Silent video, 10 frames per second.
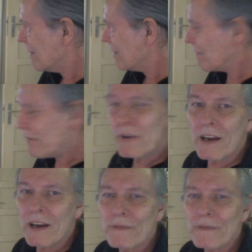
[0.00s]
If you
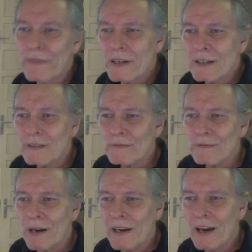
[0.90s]
have the
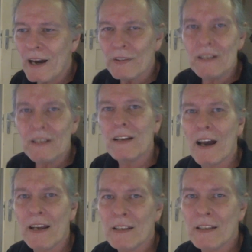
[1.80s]
Wanhao
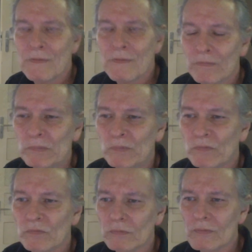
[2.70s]
D9
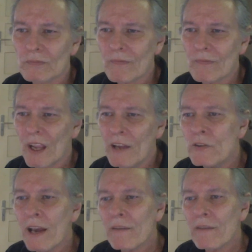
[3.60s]
and
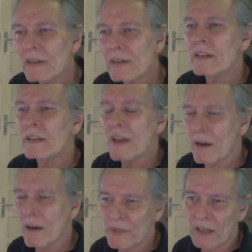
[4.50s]
you have not done the
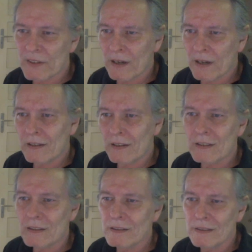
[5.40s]
updates on it,
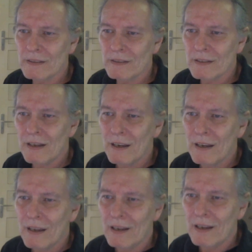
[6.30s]

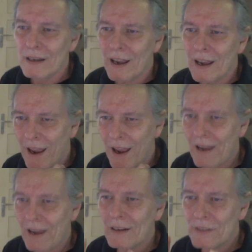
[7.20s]
I
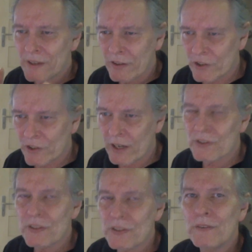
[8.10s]
highly
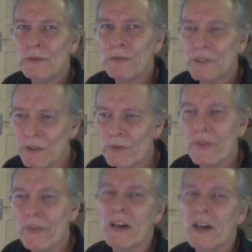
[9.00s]
suggest you do the